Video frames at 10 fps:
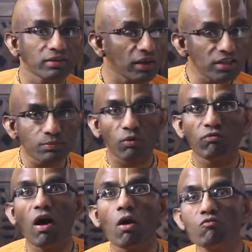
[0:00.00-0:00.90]
it's, it's
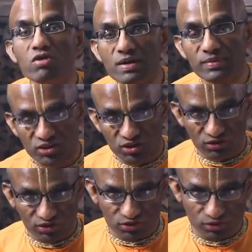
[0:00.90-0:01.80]
profoundly
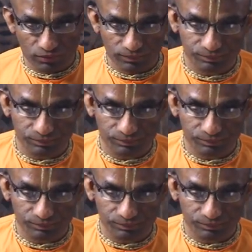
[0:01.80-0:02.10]
mysterious.